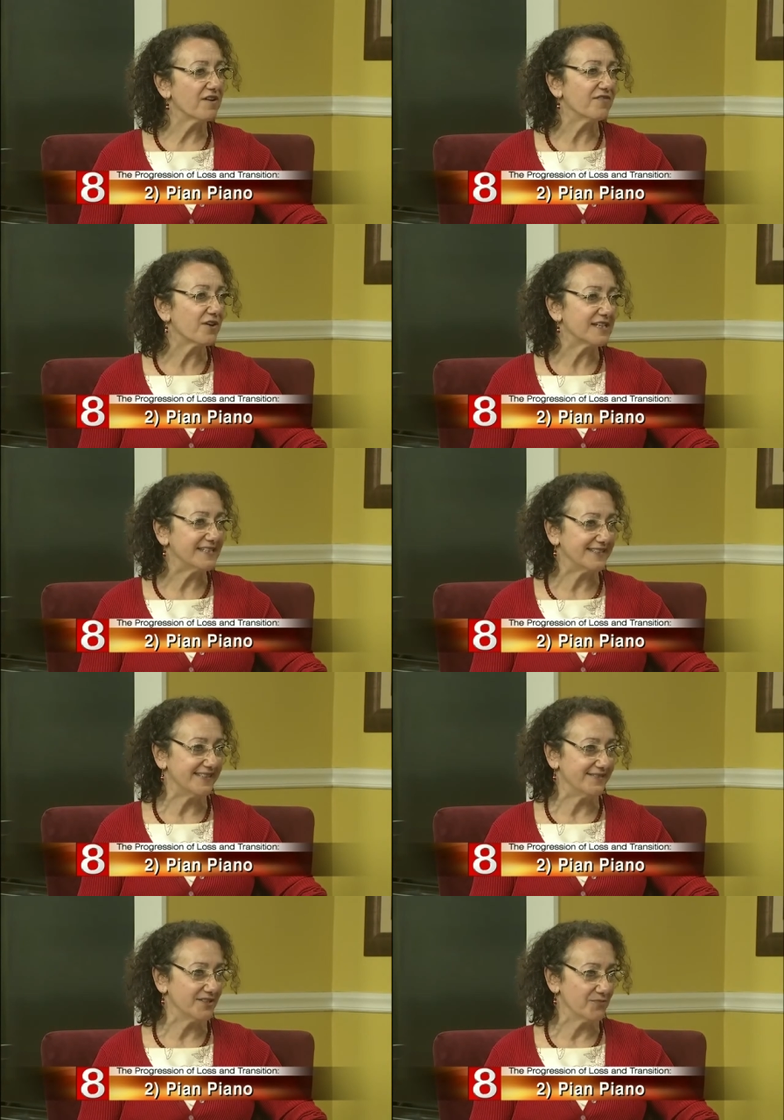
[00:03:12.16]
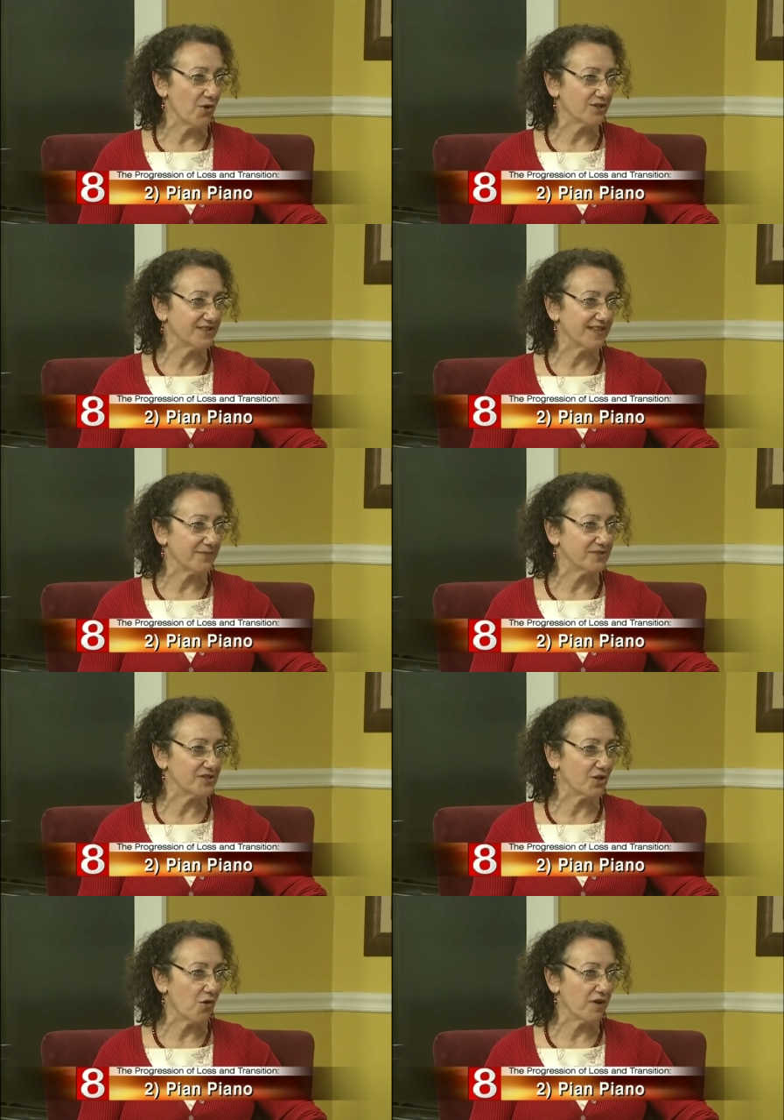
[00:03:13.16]
very, very small steps
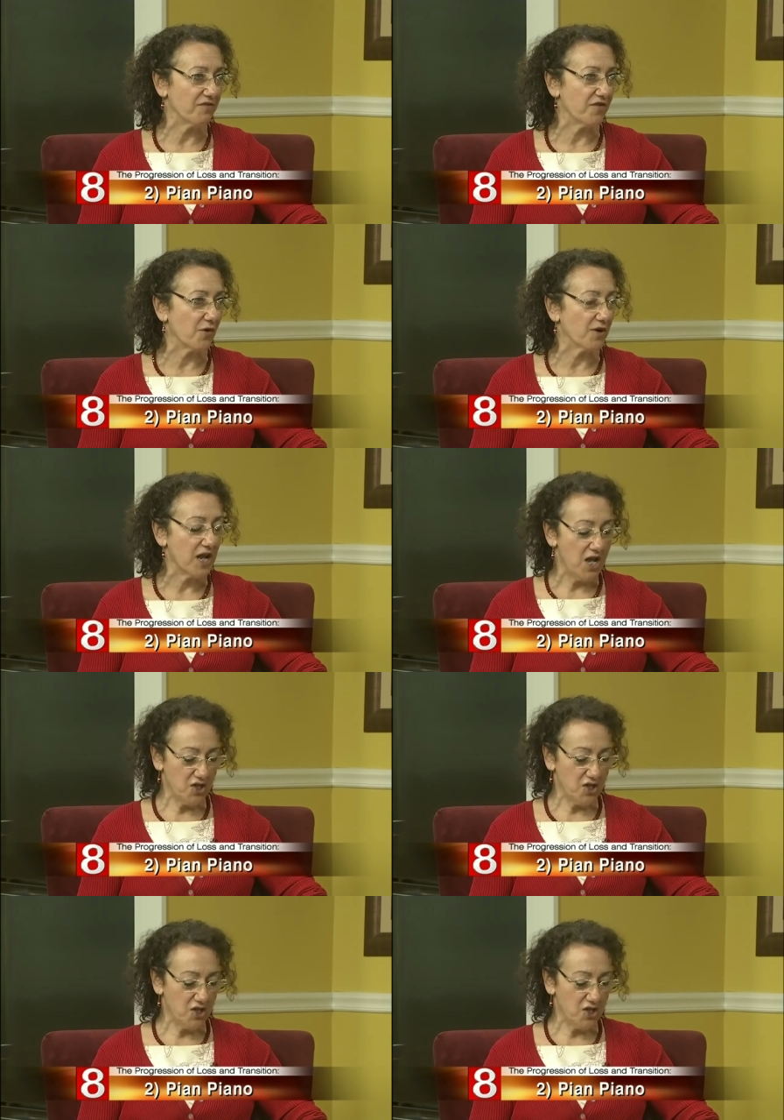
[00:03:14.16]
to mm -hmm. going forward.